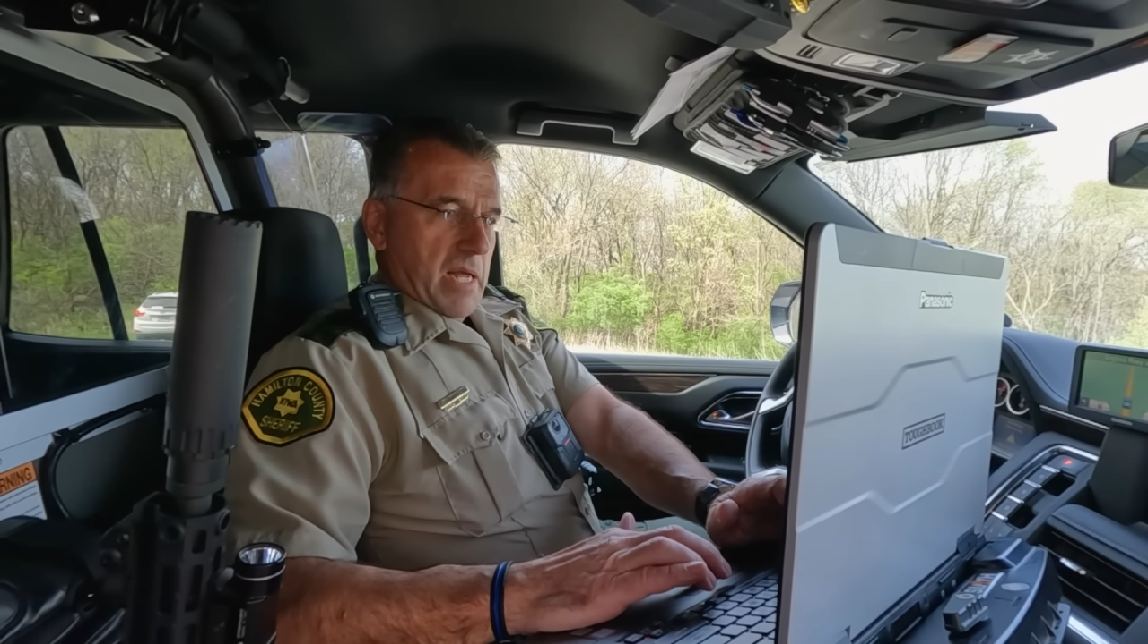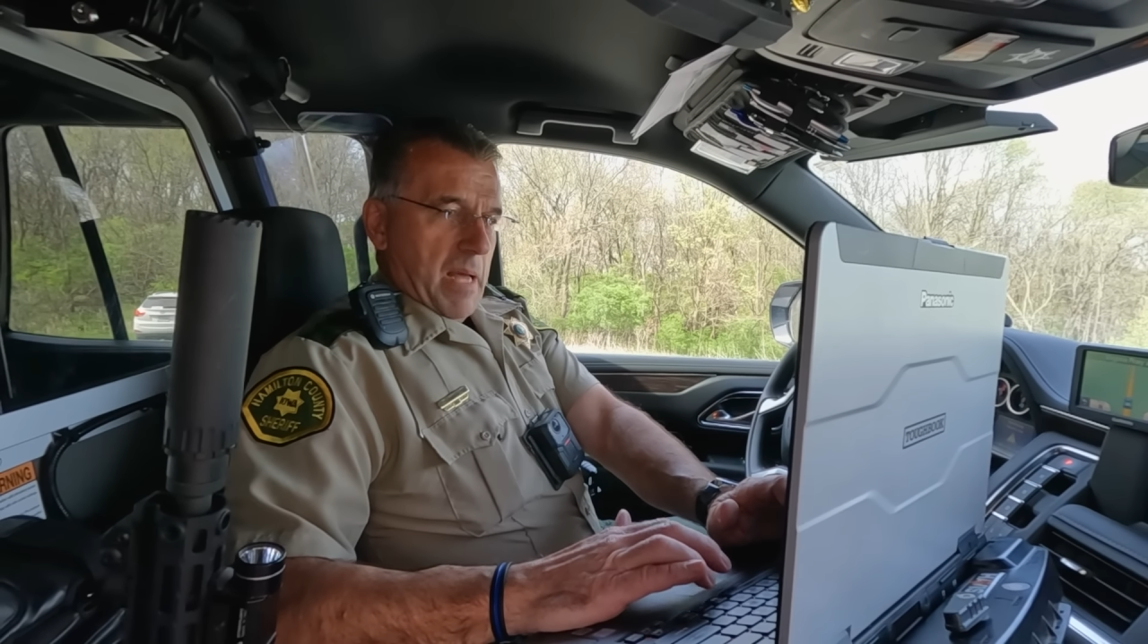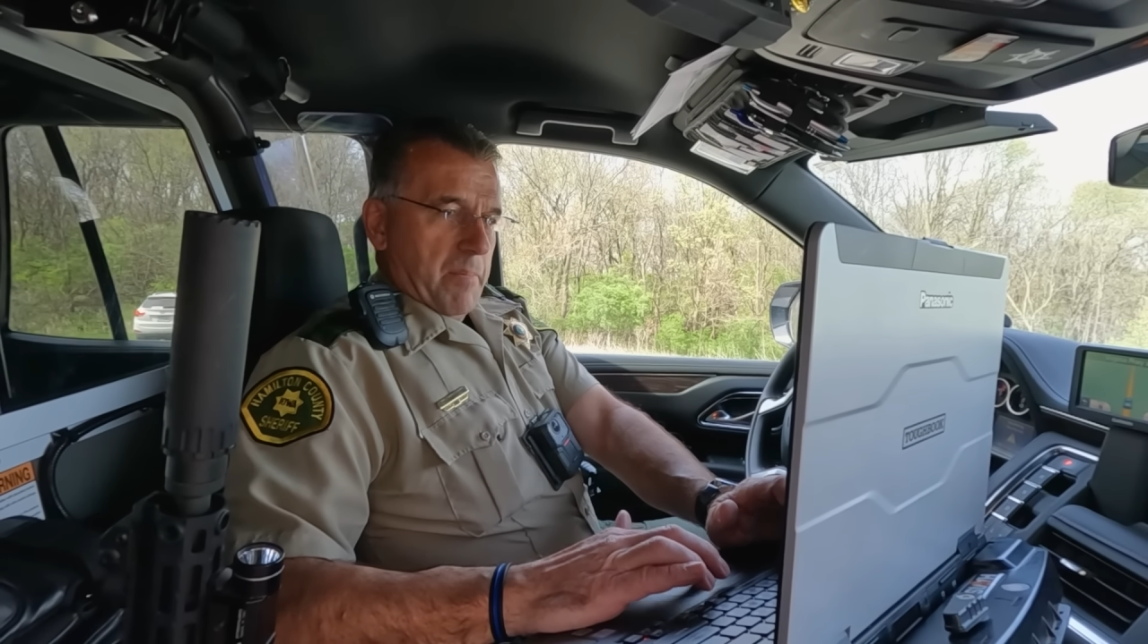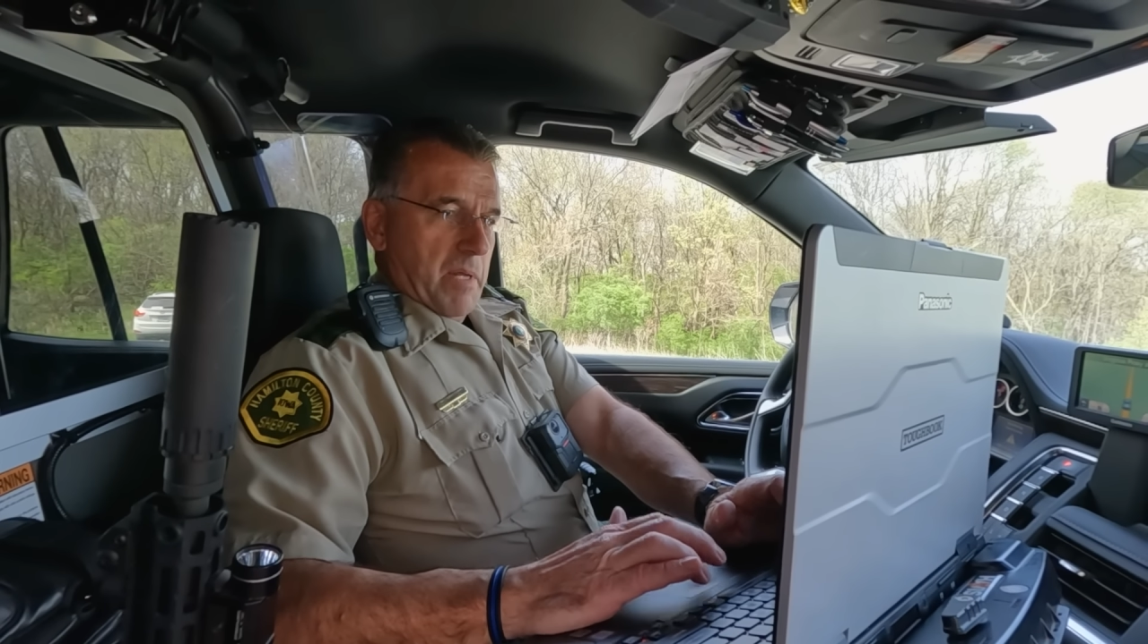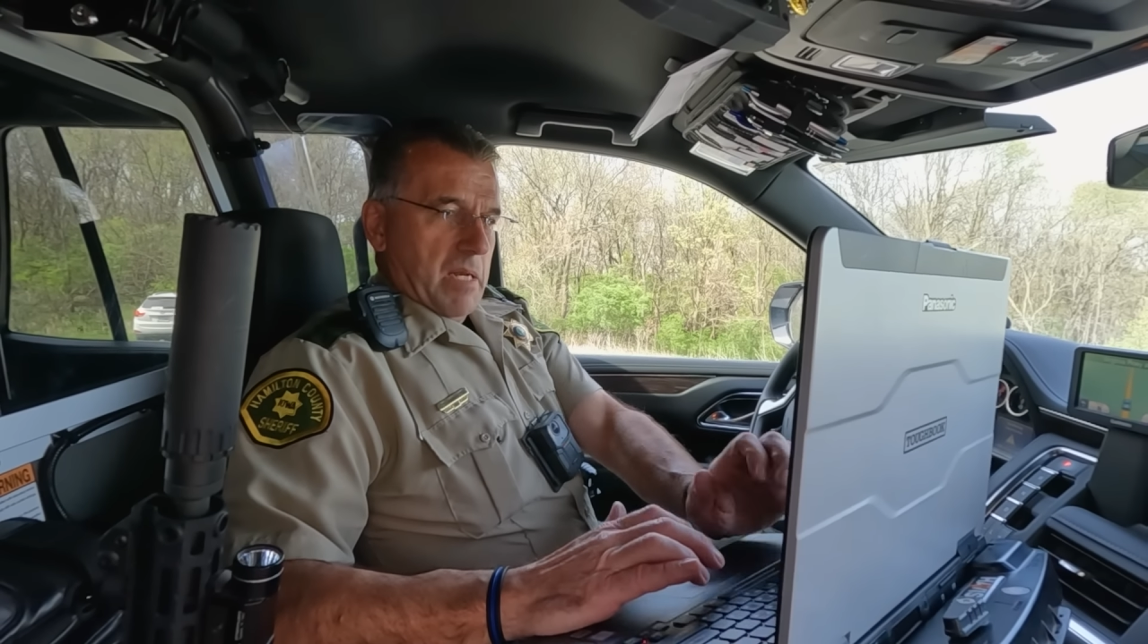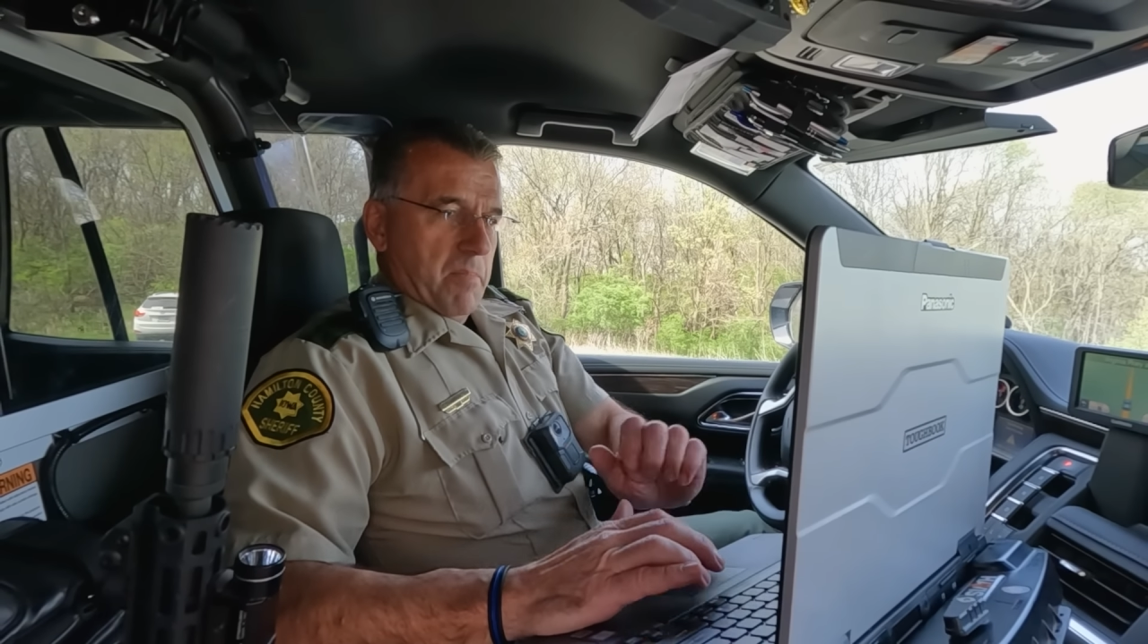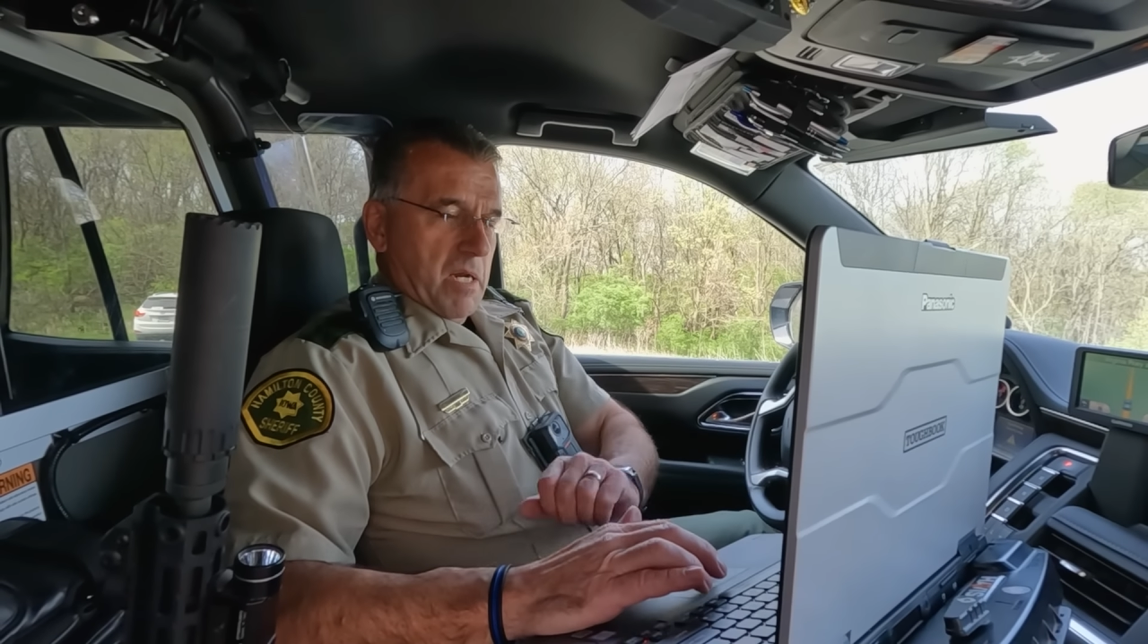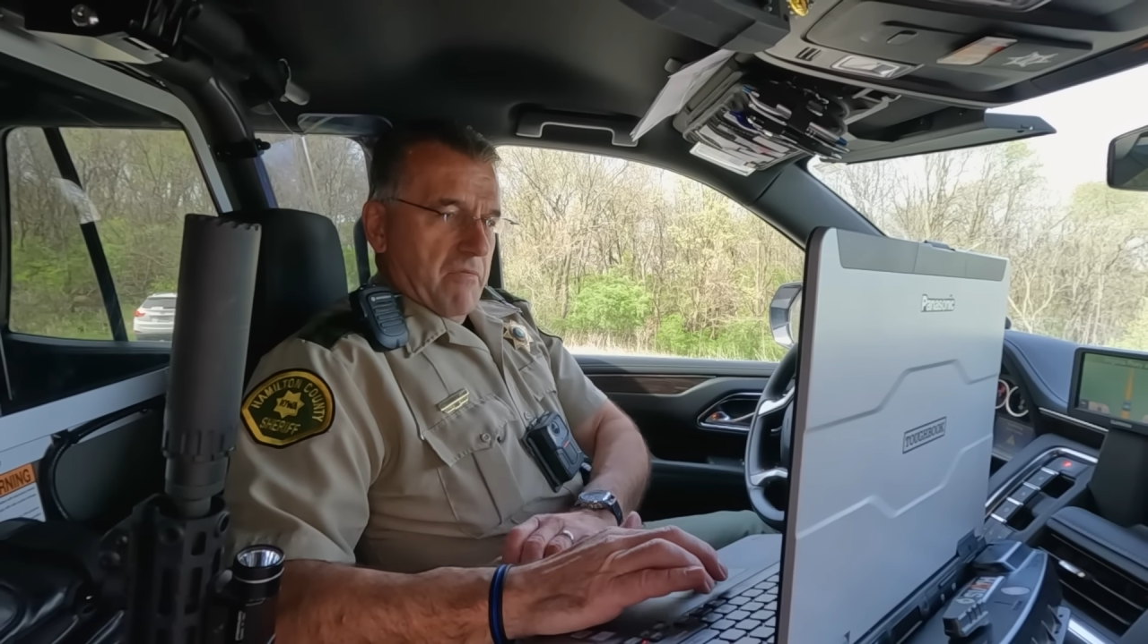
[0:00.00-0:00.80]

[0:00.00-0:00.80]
happen to anybody